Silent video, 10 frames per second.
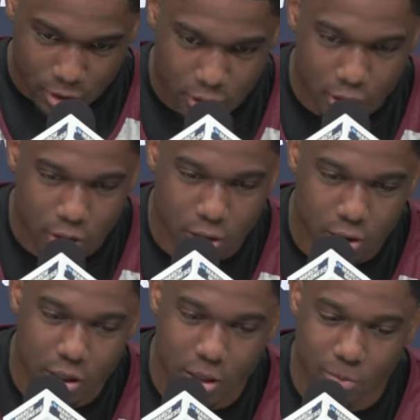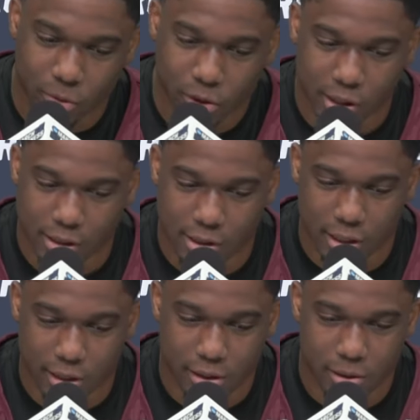Yeah, I'm really
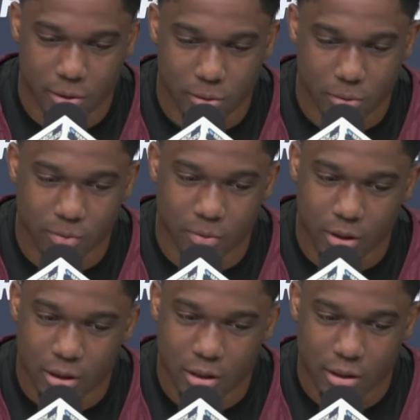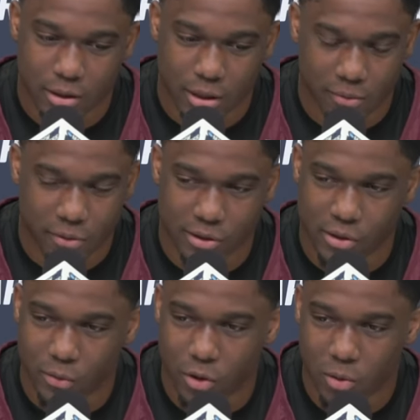excited. Definitely a
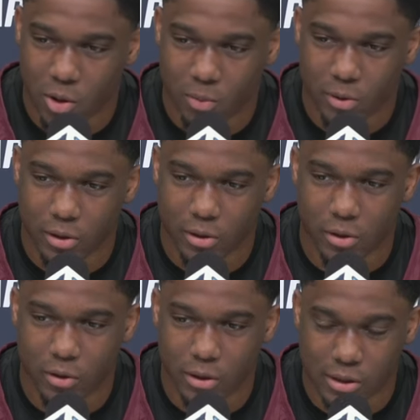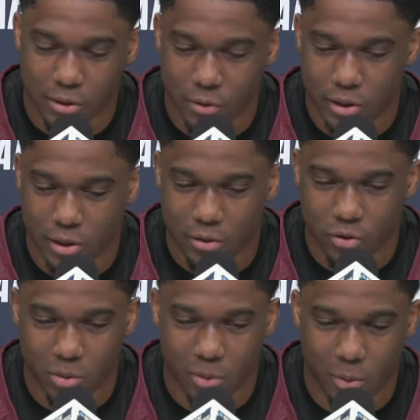surreal moment. You know, as a little kid, you
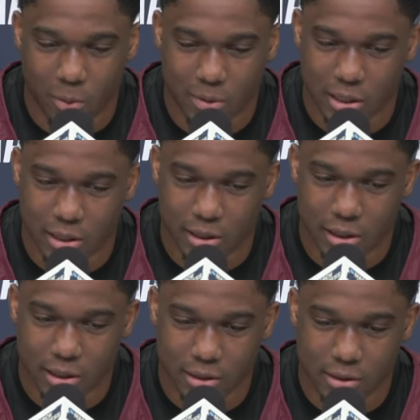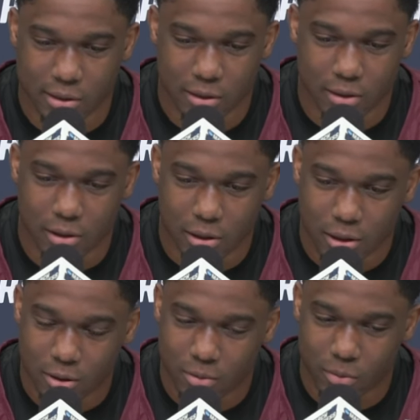dream of moments like these.
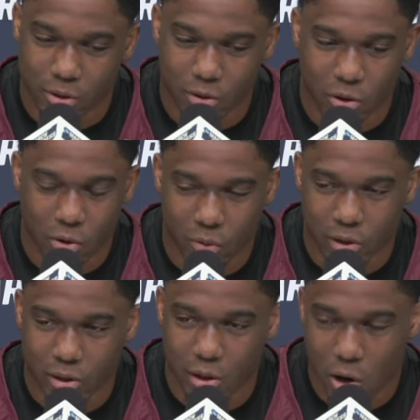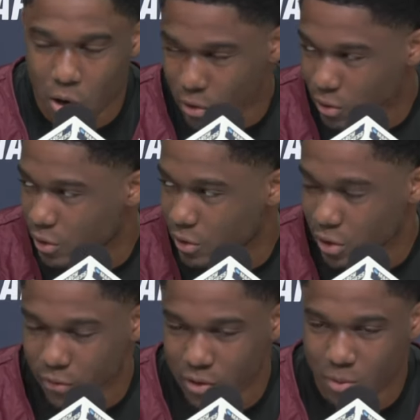But, you know, we all
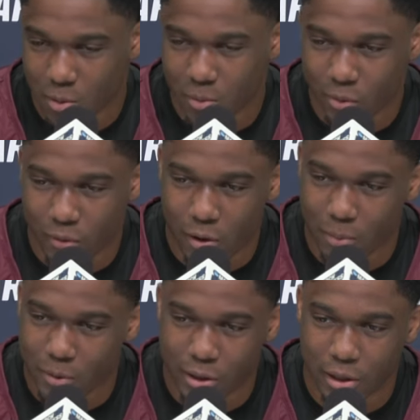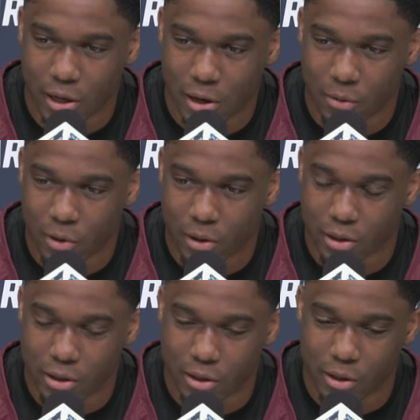deserve this moment. We've all put in a lot of work.
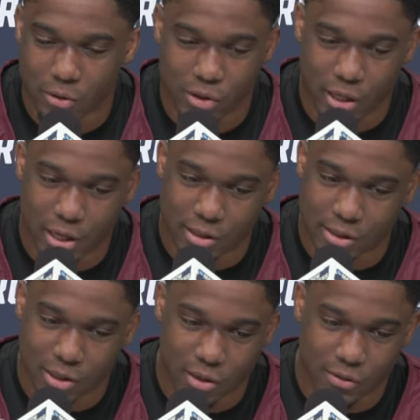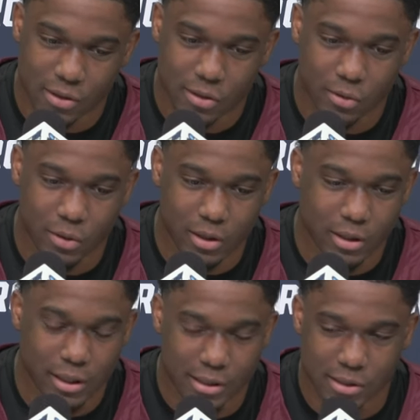Coach Jance deserves it, too.
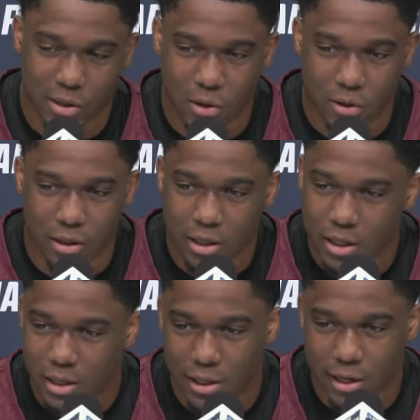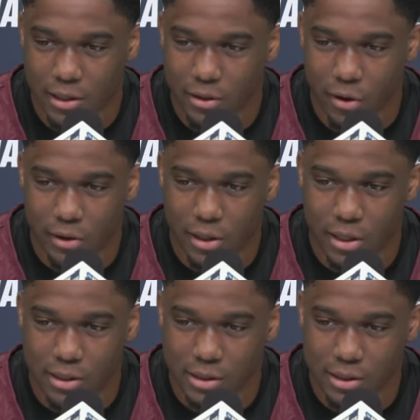He installed a lot of the great
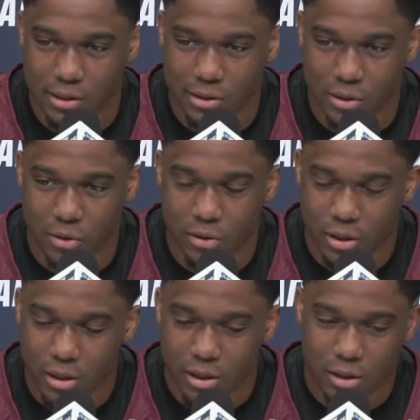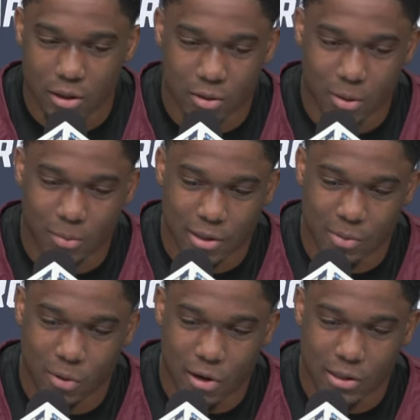things in us. So I'm not
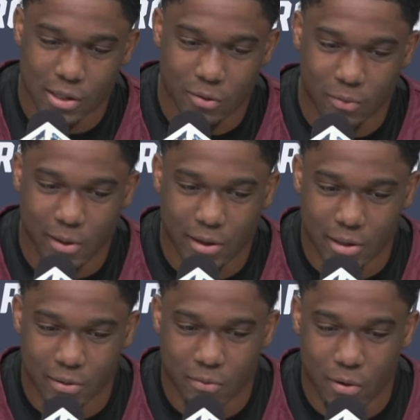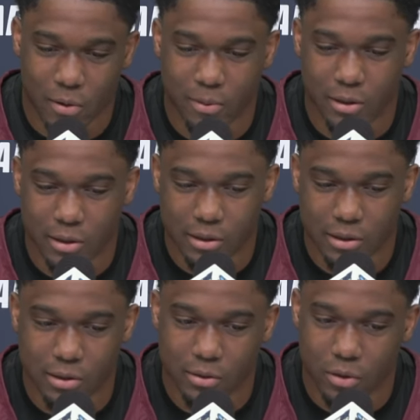surprised that we've made it this far
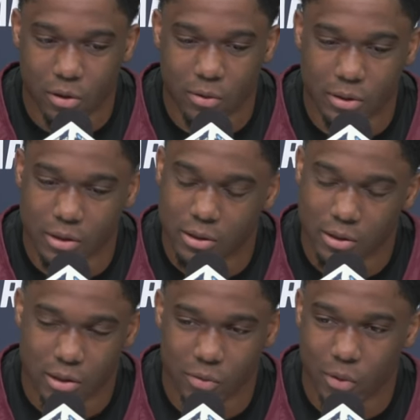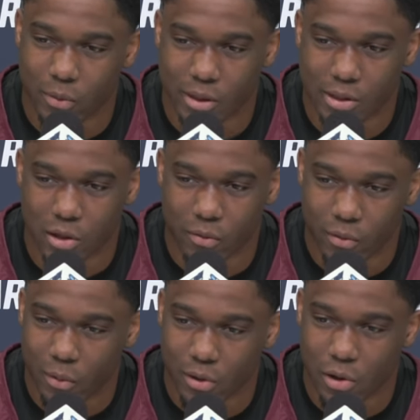because, you know, it's what we deserve. We
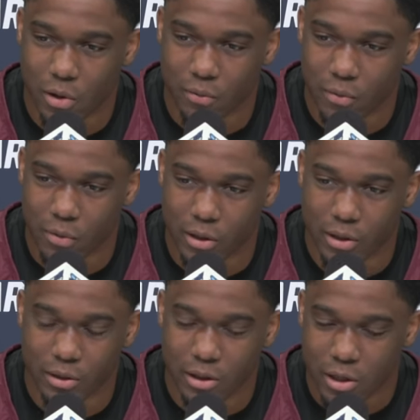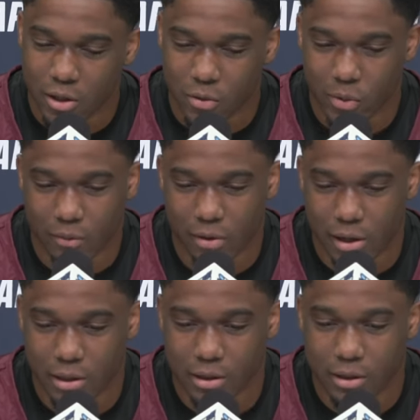worked hard for it, and we have a lot
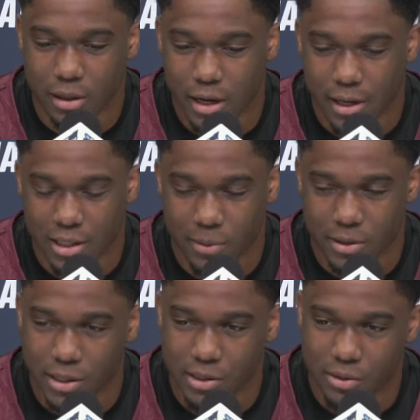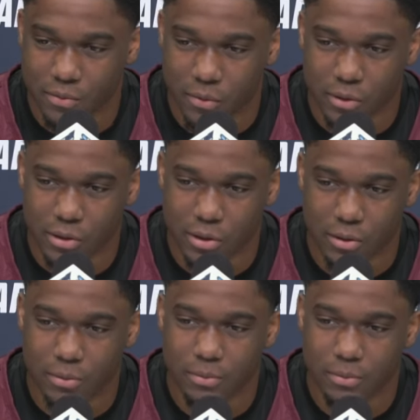of high expectations for us. So.